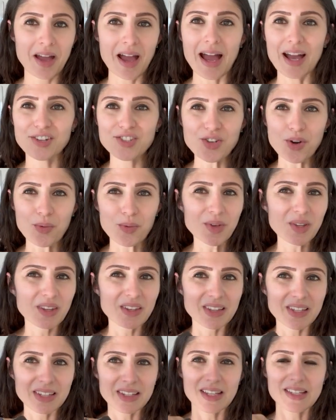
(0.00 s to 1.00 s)
I don't really
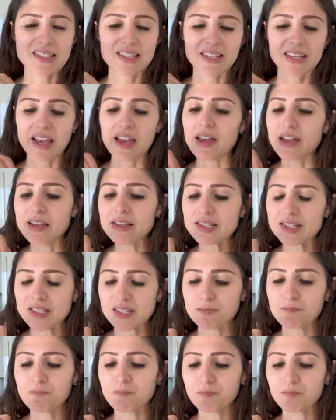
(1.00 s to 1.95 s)
think that's the case.